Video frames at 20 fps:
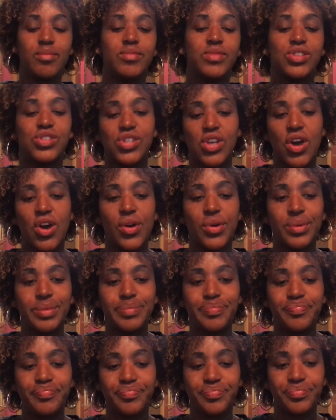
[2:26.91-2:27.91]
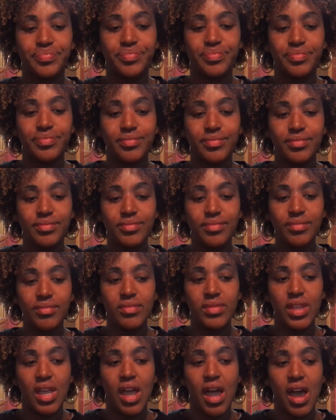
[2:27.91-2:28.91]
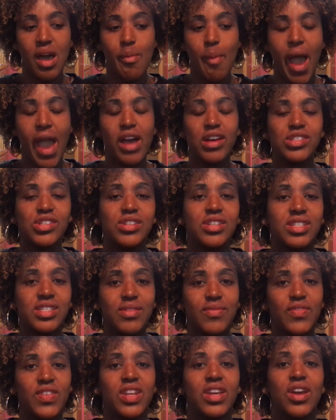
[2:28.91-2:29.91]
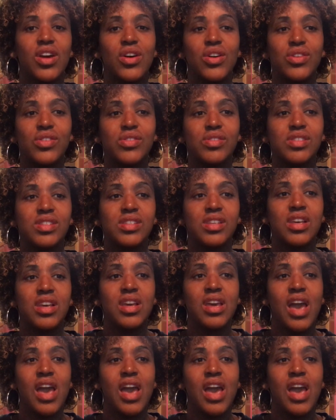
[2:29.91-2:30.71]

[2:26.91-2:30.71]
So I also took some videos.